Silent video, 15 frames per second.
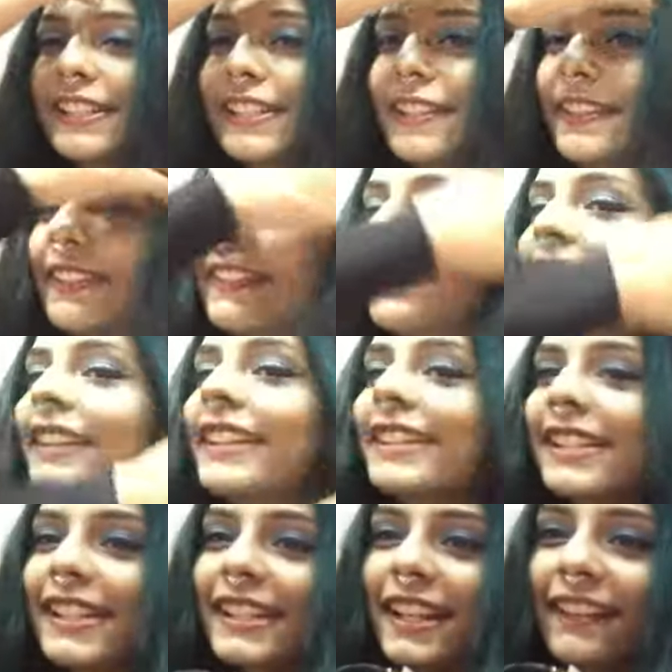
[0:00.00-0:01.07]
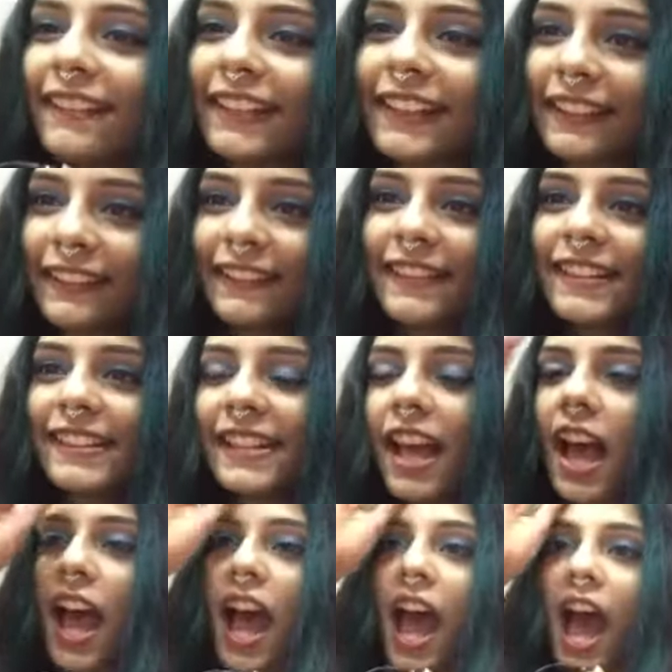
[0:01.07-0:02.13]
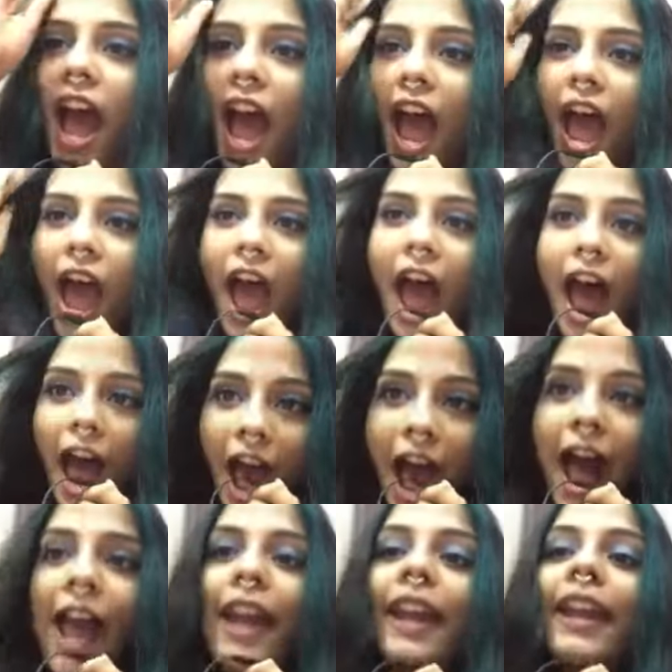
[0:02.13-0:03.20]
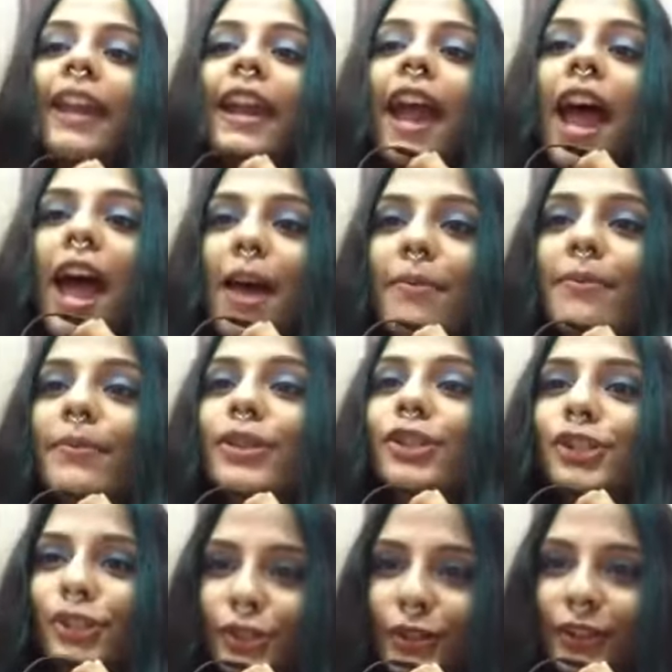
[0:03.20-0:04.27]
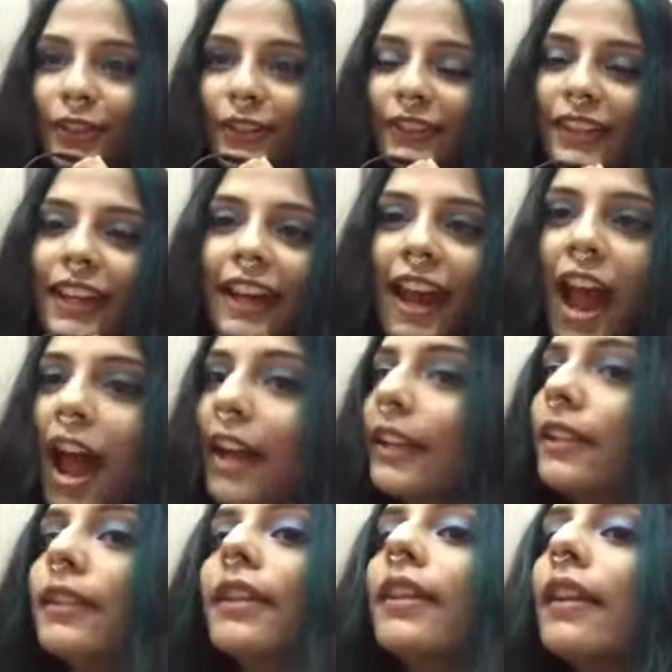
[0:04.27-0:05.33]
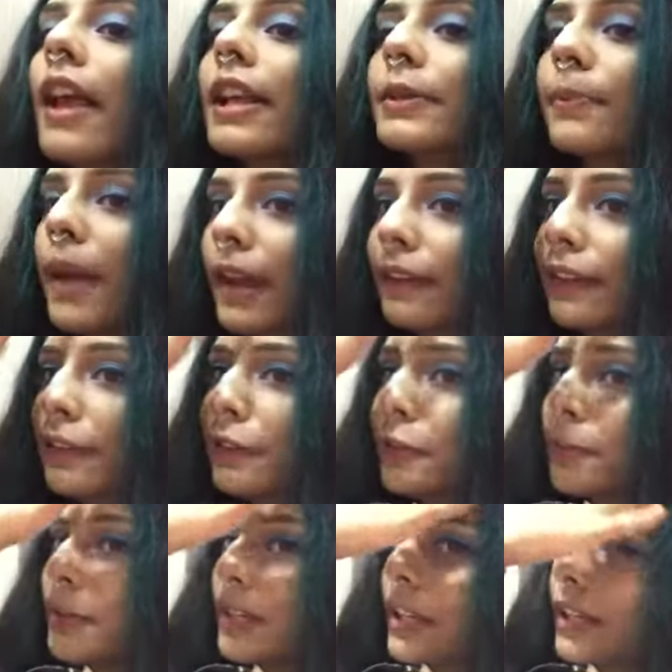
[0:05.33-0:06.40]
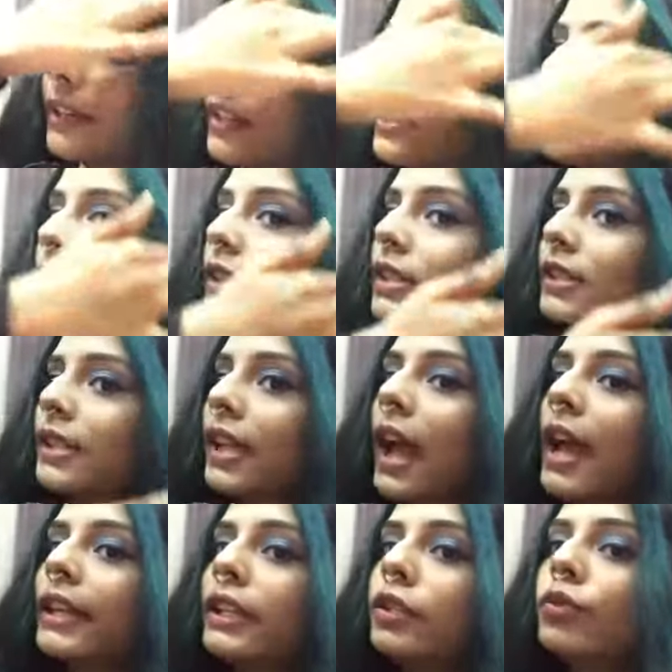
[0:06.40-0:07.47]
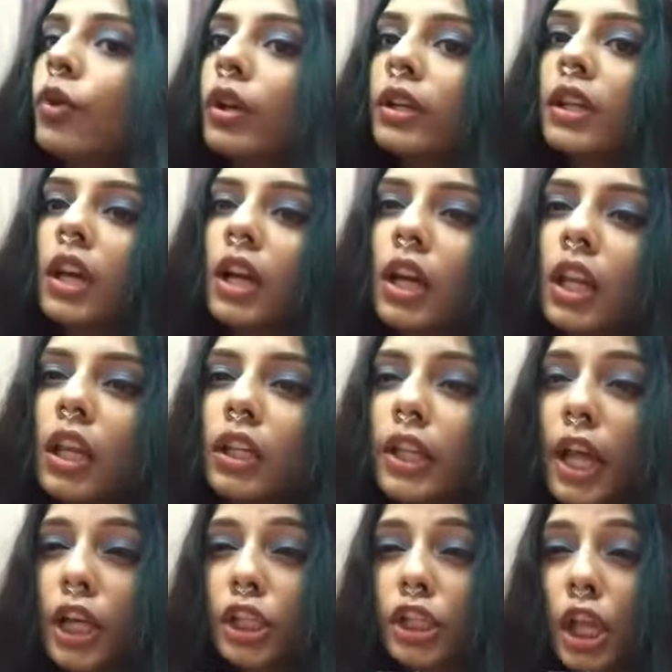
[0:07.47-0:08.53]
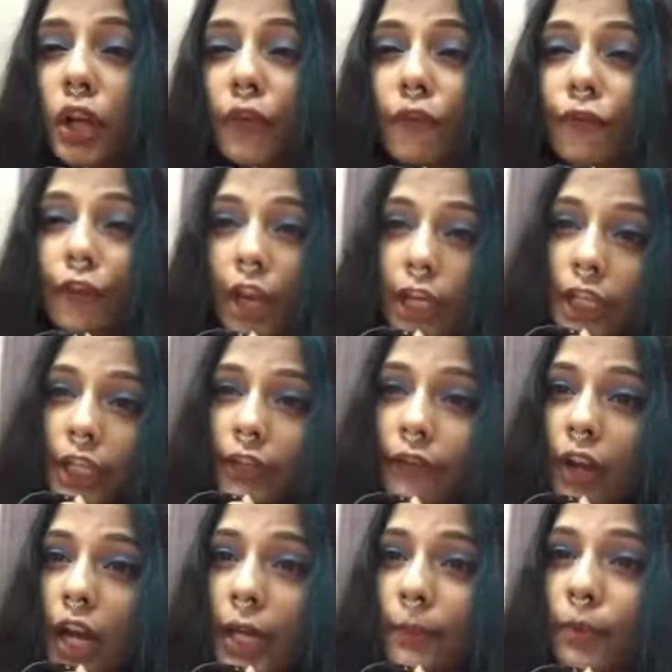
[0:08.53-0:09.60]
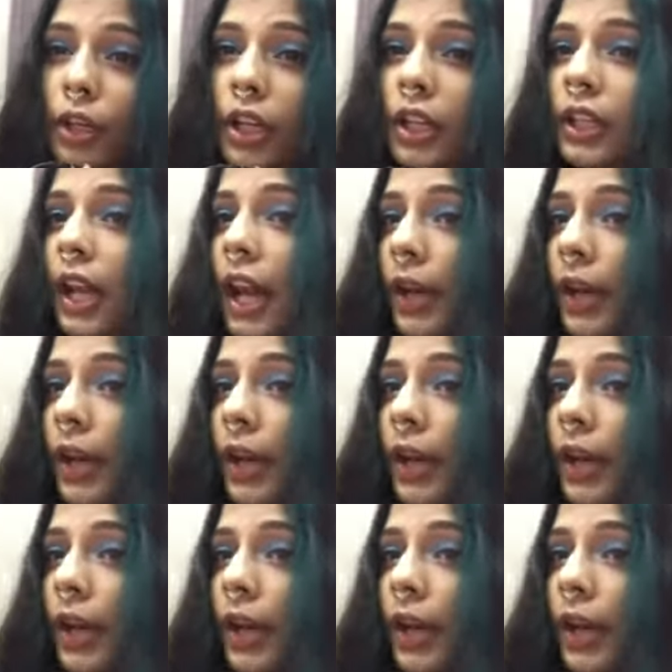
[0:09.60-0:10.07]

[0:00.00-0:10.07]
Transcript: So this is how it looks. I am shook, okay? I didn't expect it to be like this. See, I didn't want a color that is like very vibrant.